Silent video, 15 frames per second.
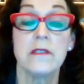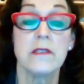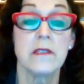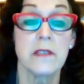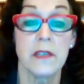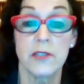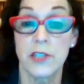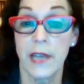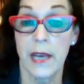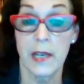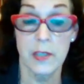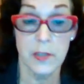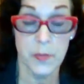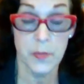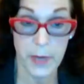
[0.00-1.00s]
such
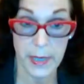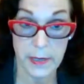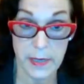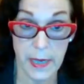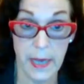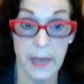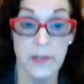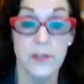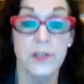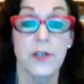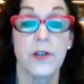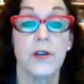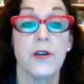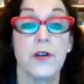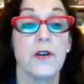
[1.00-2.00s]
as breast
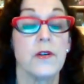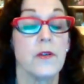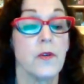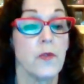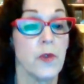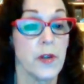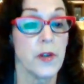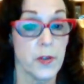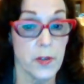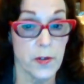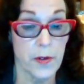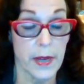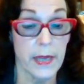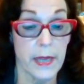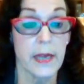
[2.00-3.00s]
cancer or
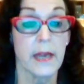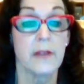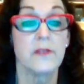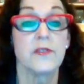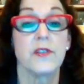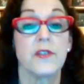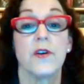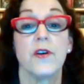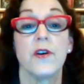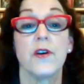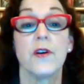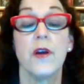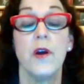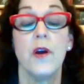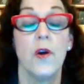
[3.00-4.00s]
uterine
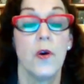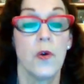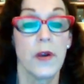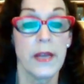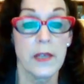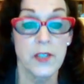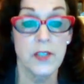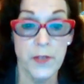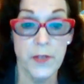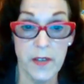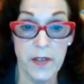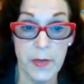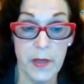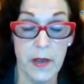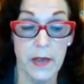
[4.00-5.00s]
cancer or history
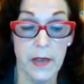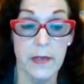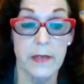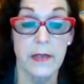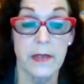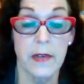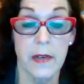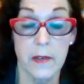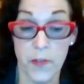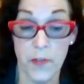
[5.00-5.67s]
of blood uh,